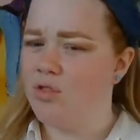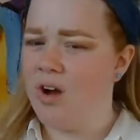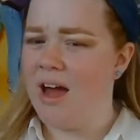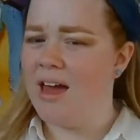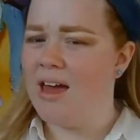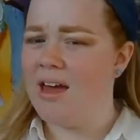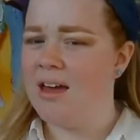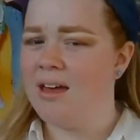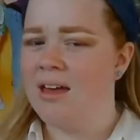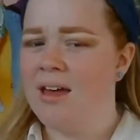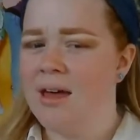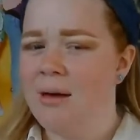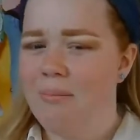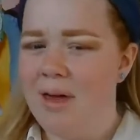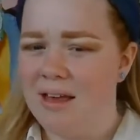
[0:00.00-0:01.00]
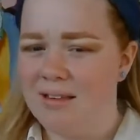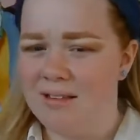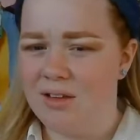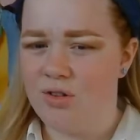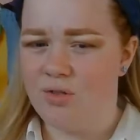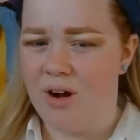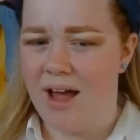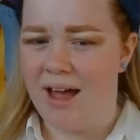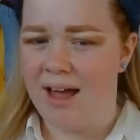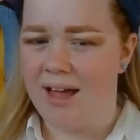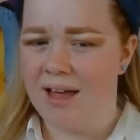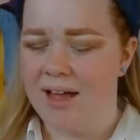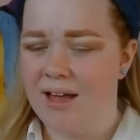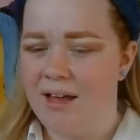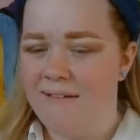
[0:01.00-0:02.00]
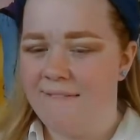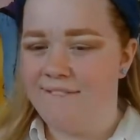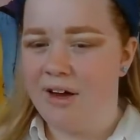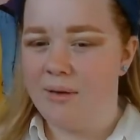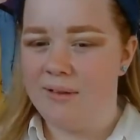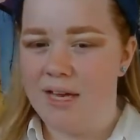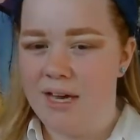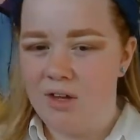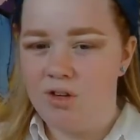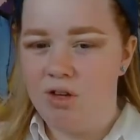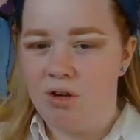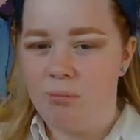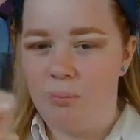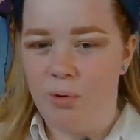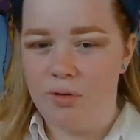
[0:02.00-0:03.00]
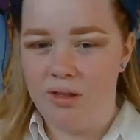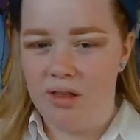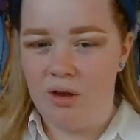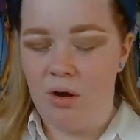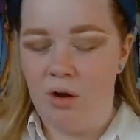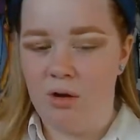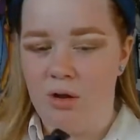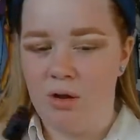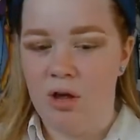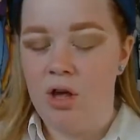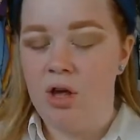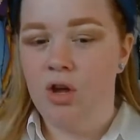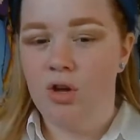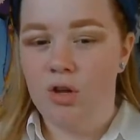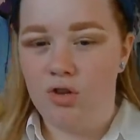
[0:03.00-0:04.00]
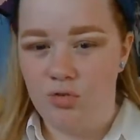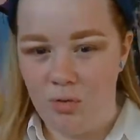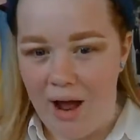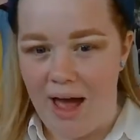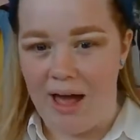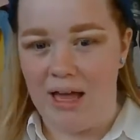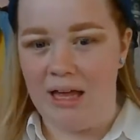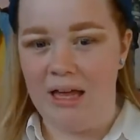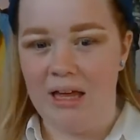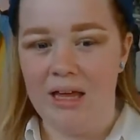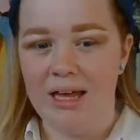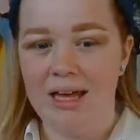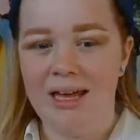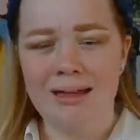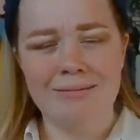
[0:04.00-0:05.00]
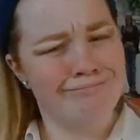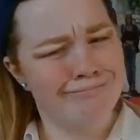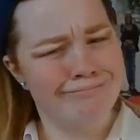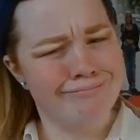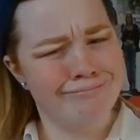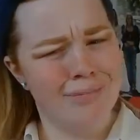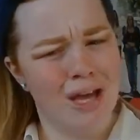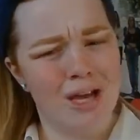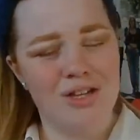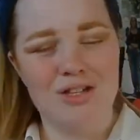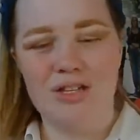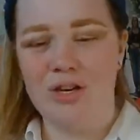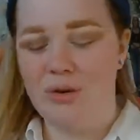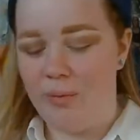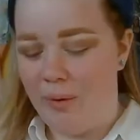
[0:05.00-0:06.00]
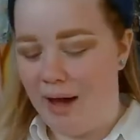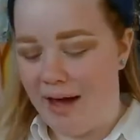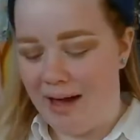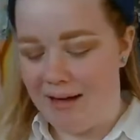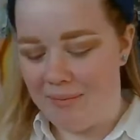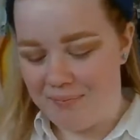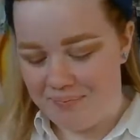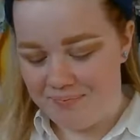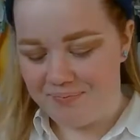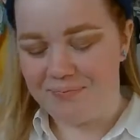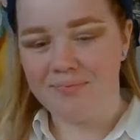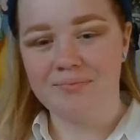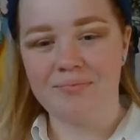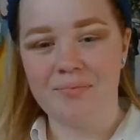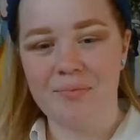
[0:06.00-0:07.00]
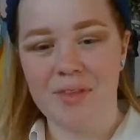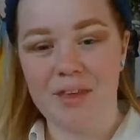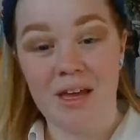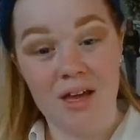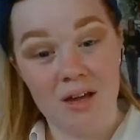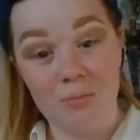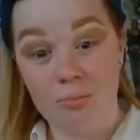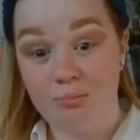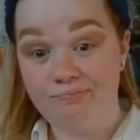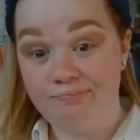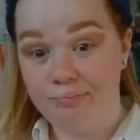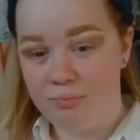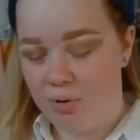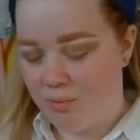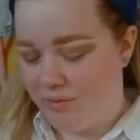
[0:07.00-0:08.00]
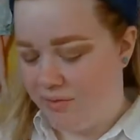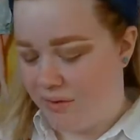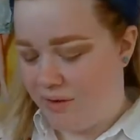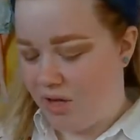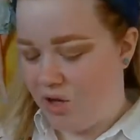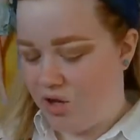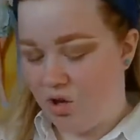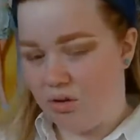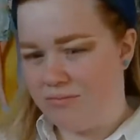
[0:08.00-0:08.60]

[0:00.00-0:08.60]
tray, mixer tray, foundation putting on tray to put my foundation